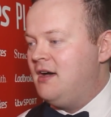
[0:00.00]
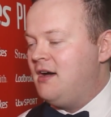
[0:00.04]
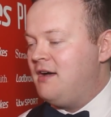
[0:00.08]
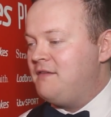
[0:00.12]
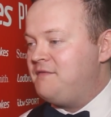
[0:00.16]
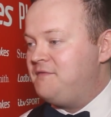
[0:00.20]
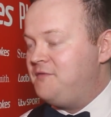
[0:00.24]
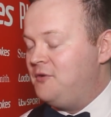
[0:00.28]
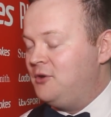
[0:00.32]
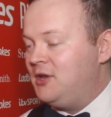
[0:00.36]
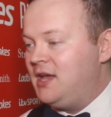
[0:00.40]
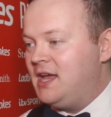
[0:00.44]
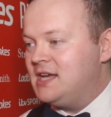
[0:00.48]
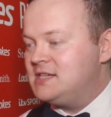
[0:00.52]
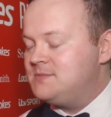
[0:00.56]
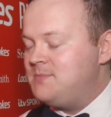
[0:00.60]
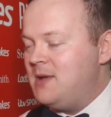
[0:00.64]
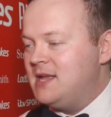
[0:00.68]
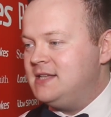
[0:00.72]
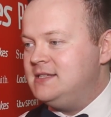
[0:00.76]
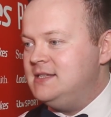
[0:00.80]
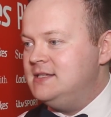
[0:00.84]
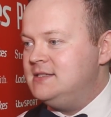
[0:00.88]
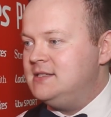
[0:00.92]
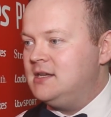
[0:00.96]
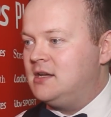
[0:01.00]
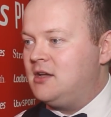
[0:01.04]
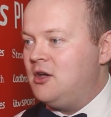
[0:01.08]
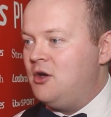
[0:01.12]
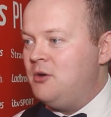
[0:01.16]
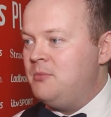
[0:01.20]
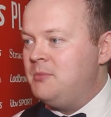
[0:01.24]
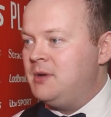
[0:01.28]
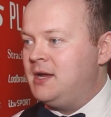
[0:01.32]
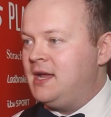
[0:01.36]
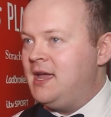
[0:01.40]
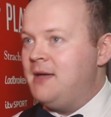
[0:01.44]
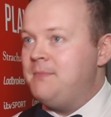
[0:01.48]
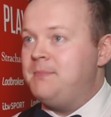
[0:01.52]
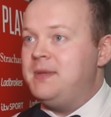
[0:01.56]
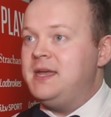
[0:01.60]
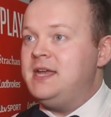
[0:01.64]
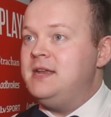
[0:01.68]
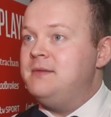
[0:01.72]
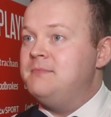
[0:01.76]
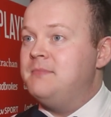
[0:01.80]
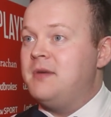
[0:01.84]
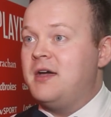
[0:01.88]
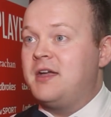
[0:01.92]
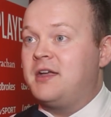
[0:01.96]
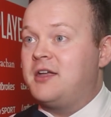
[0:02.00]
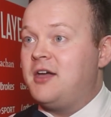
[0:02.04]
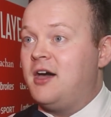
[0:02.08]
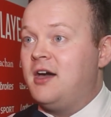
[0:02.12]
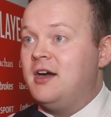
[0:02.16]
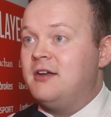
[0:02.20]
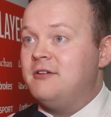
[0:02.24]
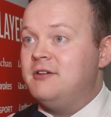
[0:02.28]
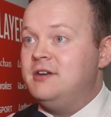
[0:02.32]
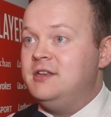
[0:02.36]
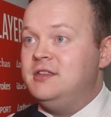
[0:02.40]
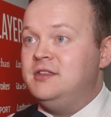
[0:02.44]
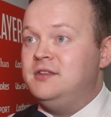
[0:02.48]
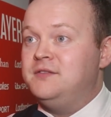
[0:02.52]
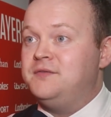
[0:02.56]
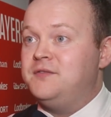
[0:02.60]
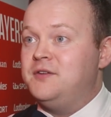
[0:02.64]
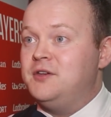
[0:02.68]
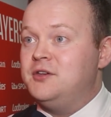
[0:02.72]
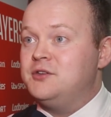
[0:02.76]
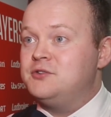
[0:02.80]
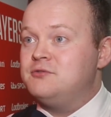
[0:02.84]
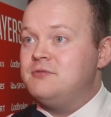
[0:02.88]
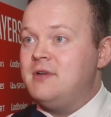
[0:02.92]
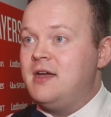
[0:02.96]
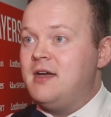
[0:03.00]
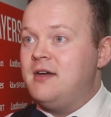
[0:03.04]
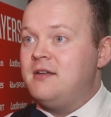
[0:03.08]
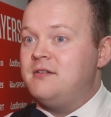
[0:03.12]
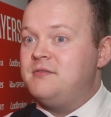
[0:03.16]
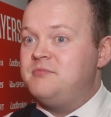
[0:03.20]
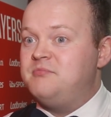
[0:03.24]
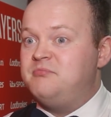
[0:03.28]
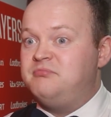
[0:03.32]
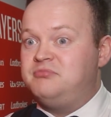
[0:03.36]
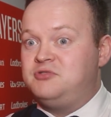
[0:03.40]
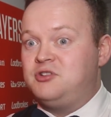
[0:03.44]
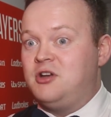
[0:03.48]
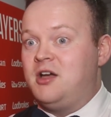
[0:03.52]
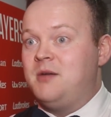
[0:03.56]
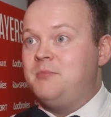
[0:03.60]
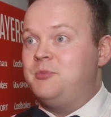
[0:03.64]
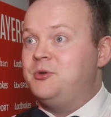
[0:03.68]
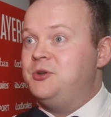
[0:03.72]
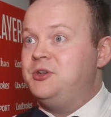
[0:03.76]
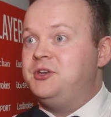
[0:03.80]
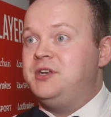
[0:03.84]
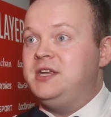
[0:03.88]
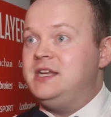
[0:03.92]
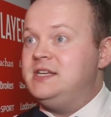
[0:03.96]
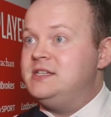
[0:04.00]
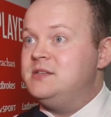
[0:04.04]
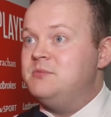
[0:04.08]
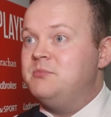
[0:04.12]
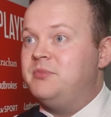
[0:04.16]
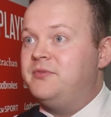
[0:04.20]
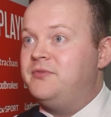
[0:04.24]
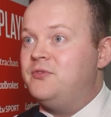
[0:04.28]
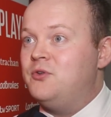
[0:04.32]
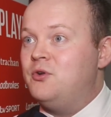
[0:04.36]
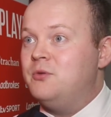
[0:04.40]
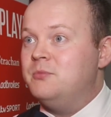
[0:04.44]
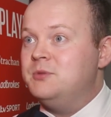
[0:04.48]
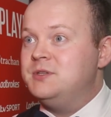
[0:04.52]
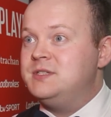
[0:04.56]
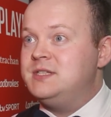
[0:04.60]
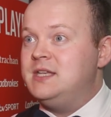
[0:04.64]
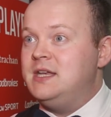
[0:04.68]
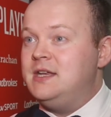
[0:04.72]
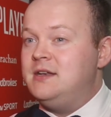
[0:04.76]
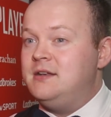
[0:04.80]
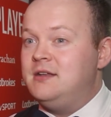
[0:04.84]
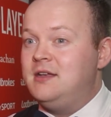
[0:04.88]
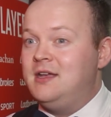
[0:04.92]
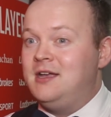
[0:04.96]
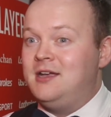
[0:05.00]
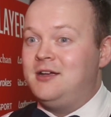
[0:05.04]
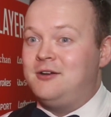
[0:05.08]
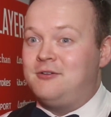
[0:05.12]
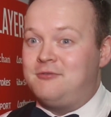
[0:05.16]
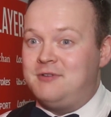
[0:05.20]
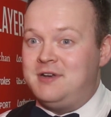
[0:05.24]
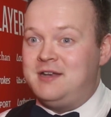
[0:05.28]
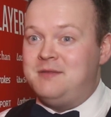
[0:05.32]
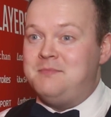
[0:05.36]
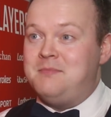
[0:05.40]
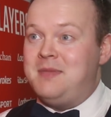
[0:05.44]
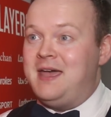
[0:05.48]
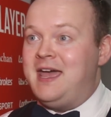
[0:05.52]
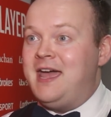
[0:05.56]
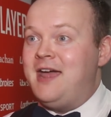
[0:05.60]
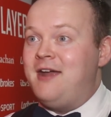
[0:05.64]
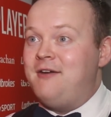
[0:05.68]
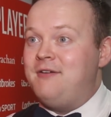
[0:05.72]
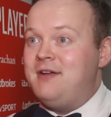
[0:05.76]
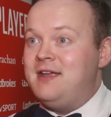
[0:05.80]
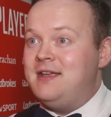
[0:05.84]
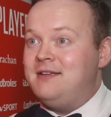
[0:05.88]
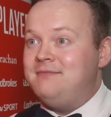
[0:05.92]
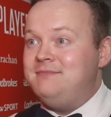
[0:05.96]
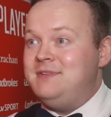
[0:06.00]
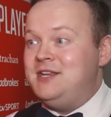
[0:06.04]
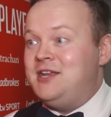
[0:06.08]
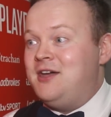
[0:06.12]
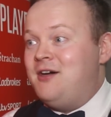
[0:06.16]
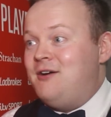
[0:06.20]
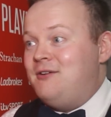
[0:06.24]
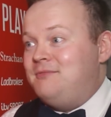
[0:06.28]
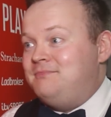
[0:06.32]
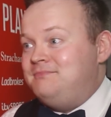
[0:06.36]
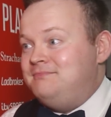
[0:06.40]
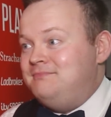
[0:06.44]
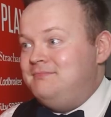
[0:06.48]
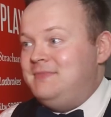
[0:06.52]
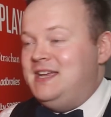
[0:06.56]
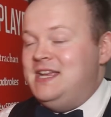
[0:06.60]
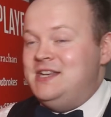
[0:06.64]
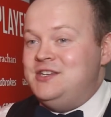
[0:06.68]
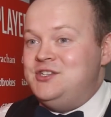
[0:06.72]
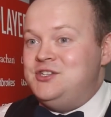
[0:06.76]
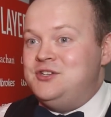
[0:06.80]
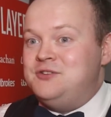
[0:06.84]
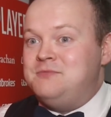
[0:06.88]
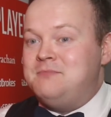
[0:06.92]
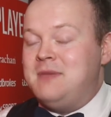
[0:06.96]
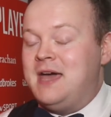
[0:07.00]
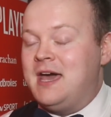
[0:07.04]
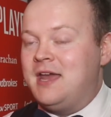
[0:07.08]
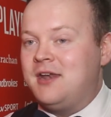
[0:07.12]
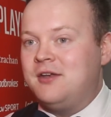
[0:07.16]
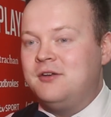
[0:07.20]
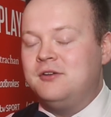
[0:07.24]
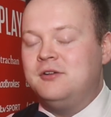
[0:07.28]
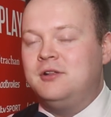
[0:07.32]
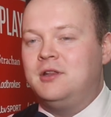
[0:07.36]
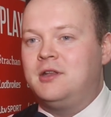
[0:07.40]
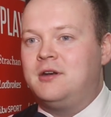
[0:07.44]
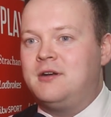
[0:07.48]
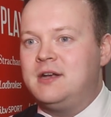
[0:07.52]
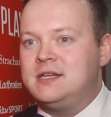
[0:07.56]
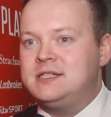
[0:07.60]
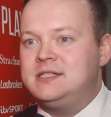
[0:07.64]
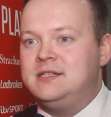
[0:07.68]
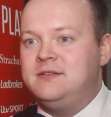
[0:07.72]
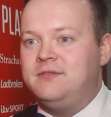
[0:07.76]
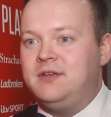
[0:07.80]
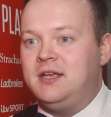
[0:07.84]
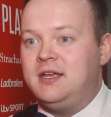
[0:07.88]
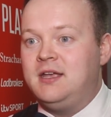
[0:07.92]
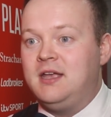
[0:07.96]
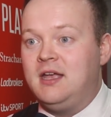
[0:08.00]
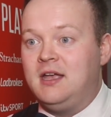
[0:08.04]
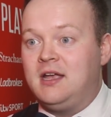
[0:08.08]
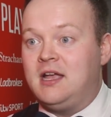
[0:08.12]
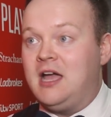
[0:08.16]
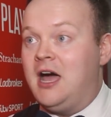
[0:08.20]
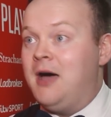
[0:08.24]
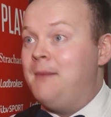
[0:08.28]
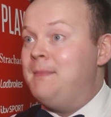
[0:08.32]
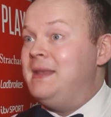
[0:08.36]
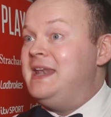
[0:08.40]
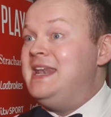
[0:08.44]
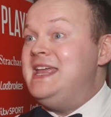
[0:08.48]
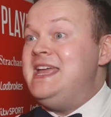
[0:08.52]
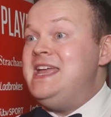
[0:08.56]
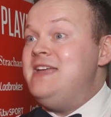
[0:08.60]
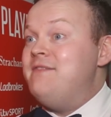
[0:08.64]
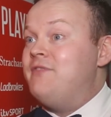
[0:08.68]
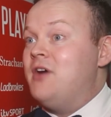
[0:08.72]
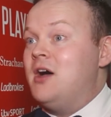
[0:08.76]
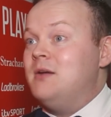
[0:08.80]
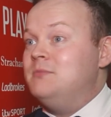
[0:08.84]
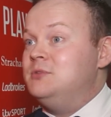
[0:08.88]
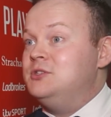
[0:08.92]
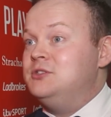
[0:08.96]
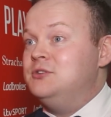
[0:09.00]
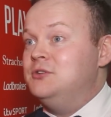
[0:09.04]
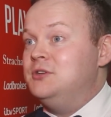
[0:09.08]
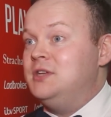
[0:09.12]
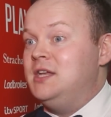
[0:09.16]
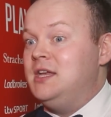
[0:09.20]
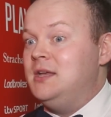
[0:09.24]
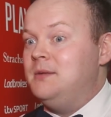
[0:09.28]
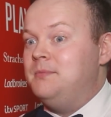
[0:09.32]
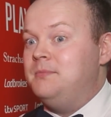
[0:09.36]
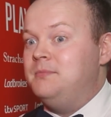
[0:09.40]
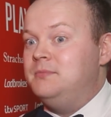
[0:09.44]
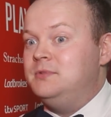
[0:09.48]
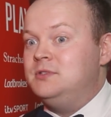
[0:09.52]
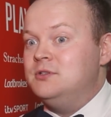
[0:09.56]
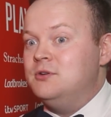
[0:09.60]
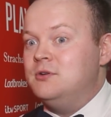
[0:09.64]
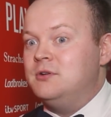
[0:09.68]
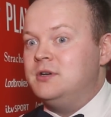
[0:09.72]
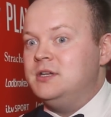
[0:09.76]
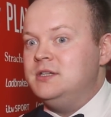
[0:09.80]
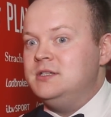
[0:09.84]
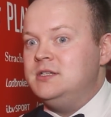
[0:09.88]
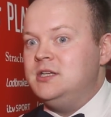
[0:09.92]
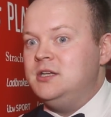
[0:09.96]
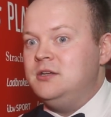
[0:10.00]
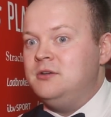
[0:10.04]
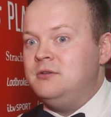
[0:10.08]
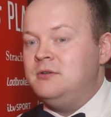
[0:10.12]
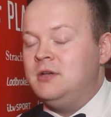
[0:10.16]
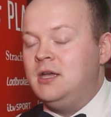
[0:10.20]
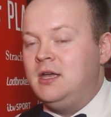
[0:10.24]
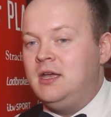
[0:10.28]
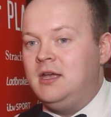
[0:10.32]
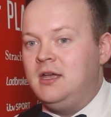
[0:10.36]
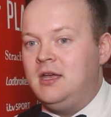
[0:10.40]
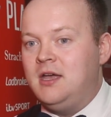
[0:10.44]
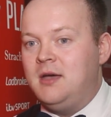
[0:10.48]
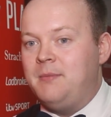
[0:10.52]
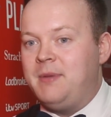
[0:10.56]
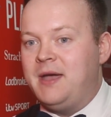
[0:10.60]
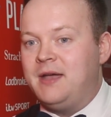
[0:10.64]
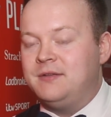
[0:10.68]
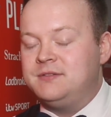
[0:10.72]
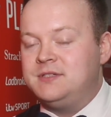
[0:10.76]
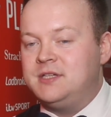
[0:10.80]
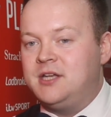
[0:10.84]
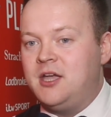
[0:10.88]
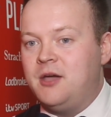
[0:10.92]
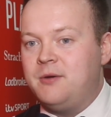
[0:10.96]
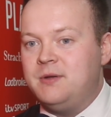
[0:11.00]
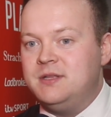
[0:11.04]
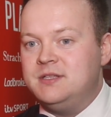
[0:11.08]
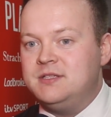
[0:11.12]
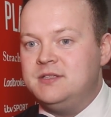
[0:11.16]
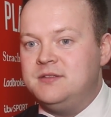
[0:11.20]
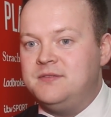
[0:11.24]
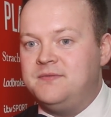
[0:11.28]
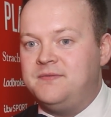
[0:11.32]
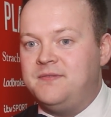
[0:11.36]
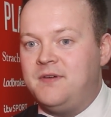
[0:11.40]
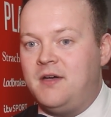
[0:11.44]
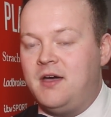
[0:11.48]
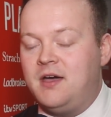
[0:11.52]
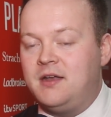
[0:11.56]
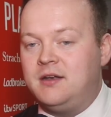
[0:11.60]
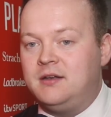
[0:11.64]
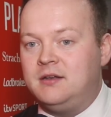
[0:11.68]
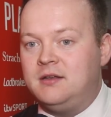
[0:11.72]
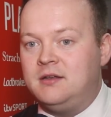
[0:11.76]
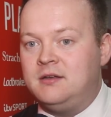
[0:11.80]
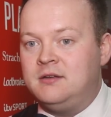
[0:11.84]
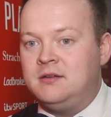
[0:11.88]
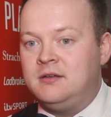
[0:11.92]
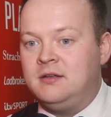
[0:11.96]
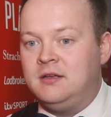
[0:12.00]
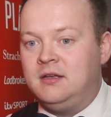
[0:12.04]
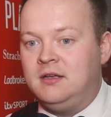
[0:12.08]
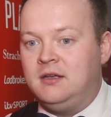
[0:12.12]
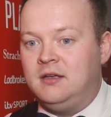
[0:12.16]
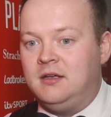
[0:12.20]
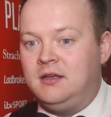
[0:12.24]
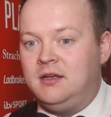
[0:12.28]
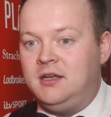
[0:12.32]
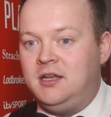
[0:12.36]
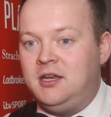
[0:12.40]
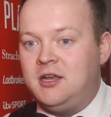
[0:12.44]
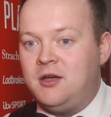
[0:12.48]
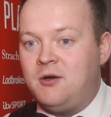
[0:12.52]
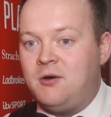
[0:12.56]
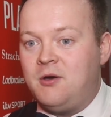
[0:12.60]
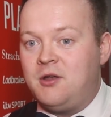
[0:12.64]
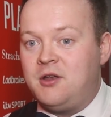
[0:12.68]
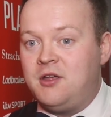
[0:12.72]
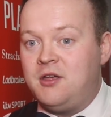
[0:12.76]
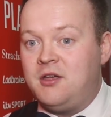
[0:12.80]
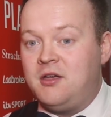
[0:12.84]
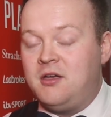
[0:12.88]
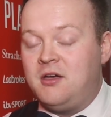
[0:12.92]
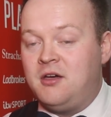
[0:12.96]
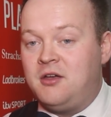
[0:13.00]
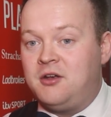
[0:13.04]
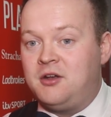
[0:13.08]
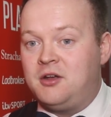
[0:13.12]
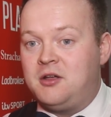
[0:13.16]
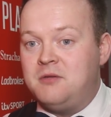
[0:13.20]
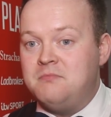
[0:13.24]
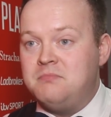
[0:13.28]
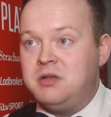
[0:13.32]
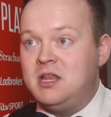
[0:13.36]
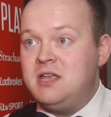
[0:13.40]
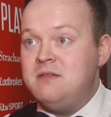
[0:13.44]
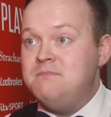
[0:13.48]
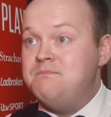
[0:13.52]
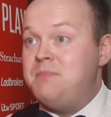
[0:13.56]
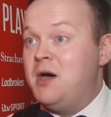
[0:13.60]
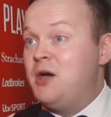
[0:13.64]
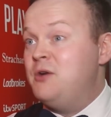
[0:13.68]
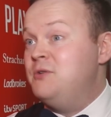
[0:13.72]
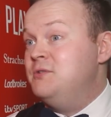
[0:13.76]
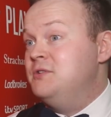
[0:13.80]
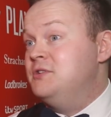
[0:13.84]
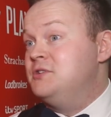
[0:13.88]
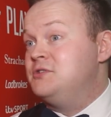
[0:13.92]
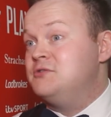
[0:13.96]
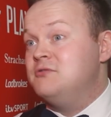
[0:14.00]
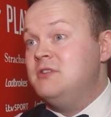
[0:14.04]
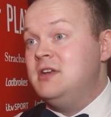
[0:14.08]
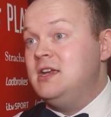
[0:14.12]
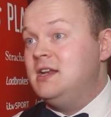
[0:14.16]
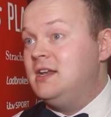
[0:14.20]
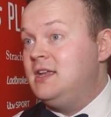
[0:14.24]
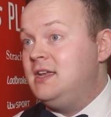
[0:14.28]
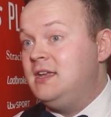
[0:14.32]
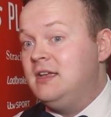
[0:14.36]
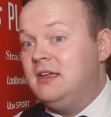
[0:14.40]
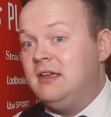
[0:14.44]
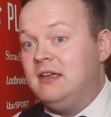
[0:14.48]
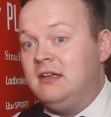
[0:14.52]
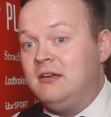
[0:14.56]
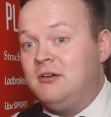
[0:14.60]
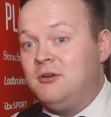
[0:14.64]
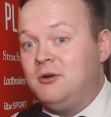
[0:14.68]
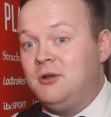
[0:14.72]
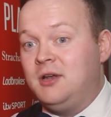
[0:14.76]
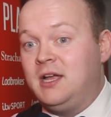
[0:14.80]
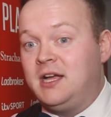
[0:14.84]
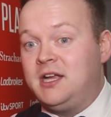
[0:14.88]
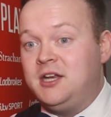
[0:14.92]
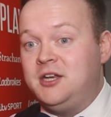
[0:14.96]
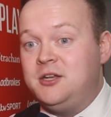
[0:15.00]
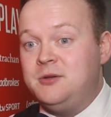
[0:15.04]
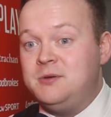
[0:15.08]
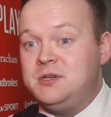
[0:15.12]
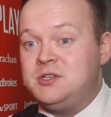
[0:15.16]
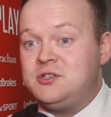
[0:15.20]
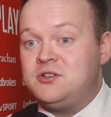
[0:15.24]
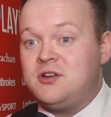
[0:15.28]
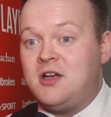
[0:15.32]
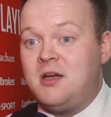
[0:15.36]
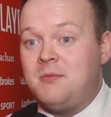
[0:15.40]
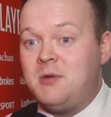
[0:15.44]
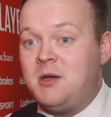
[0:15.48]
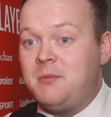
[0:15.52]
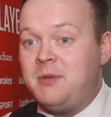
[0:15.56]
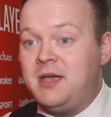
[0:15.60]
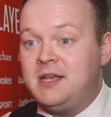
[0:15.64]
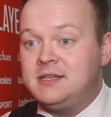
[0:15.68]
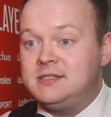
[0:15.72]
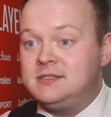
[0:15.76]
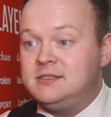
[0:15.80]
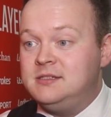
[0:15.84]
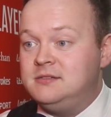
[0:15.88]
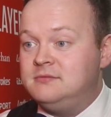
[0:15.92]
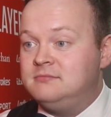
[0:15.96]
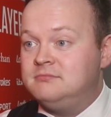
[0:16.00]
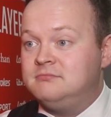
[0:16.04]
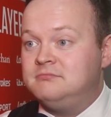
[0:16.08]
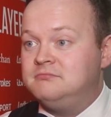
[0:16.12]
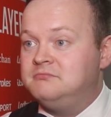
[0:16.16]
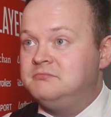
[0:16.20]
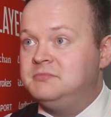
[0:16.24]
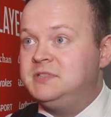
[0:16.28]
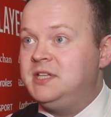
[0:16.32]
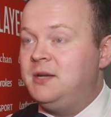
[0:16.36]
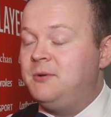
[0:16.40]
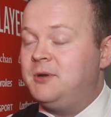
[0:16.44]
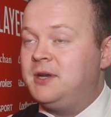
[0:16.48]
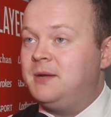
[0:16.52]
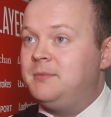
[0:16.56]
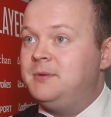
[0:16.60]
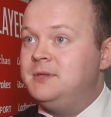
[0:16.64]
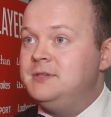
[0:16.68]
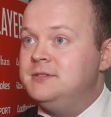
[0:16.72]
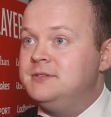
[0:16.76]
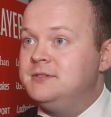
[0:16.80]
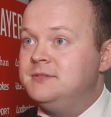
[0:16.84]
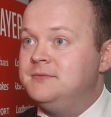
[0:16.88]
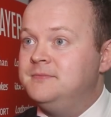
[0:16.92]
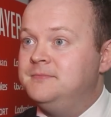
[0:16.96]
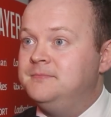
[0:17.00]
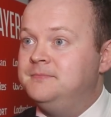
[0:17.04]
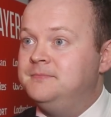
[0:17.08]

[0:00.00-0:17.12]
I fully expected to come and get beaten by Kyron in the first round, try and put a decent performance in, grin and bear it, you know, injured man and all the rest of it. Can't believe I'm stood here talking to you about to go into the final, and, you know, on a complete bonus, really. All I can do is try my best and see what happens.